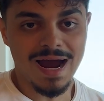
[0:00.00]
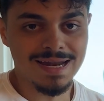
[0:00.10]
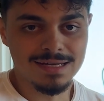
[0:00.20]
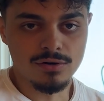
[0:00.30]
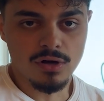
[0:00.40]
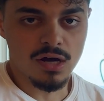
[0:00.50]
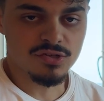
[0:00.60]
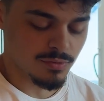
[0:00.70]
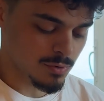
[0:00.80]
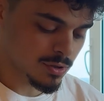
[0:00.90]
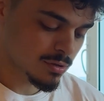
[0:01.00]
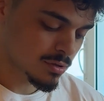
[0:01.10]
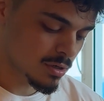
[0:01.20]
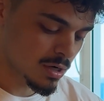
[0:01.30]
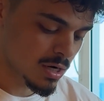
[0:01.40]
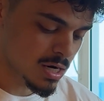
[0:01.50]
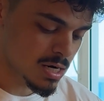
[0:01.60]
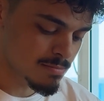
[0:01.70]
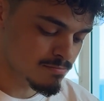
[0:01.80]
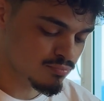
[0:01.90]
ideal customer
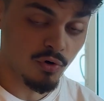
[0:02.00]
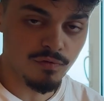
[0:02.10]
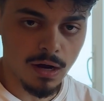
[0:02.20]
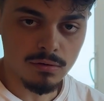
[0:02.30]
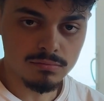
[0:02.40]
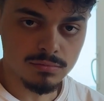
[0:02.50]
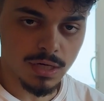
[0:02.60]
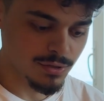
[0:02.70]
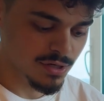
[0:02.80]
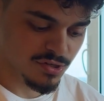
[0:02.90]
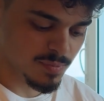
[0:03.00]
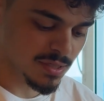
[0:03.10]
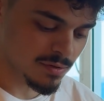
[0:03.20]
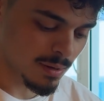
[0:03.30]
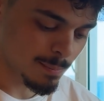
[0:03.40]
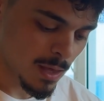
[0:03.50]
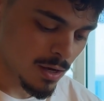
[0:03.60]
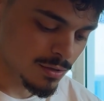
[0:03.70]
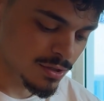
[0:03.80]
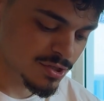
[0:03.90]
profile. Okay, you need to speak to them.
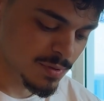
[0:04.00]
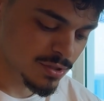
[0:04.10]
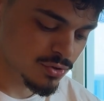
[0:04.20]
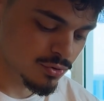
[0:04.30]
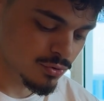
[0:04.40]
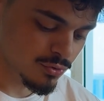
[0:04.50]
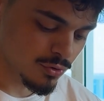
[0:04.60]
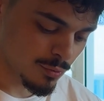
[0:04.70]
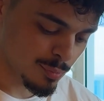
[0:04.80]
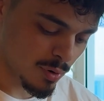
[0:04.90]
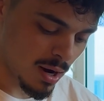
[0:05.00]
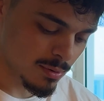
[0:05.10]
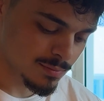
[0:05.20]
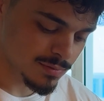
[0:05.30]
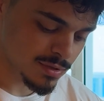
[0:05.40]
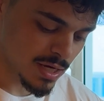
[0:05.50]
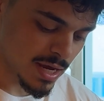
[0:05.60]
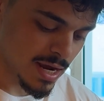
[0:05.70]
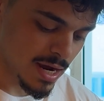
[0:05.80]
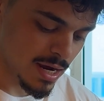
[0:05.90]
You need to speak to their problems
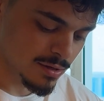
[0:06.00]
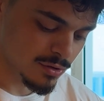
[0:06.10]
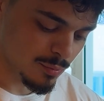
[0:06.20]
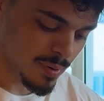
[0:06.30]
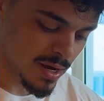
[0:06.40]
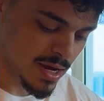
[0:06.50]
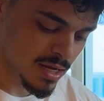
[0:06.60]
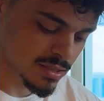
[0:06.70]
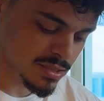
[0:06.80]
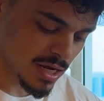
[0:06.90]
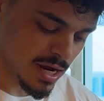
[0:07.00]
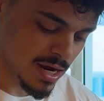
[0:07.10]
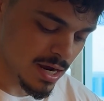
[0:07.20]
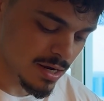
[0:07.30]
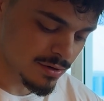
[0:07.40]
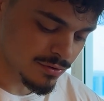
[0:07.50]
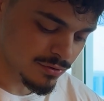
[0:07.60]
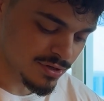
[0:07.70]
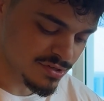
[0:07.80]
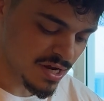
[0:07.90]
and their pains and
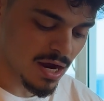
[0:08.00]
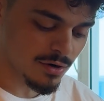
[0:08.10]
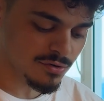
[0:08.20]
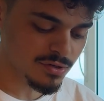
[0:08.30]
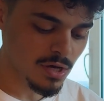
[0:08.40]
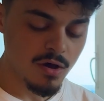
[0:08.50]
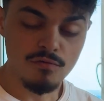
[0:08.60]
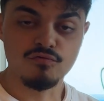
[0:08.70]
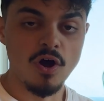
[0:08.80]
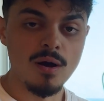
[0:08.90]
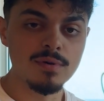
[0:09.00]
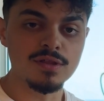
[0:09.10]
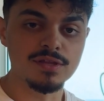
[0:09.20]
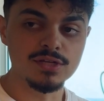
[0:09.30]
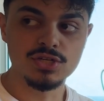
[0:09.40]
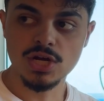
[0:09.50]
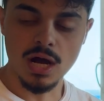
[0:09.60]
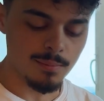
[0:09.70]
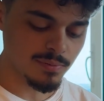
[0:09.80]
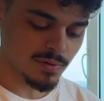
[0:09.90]
their desires from the
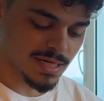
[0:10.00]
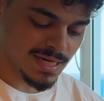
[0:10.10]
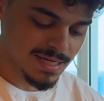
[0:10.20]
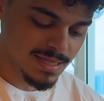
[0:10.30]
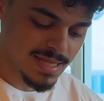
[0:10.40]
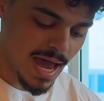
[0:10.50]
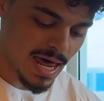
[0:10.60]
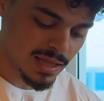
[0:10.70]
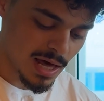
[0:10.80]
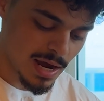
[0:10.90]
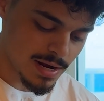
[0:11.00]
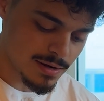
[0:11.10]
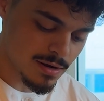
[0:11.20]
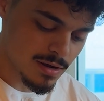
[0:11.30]
jump, like in the headline,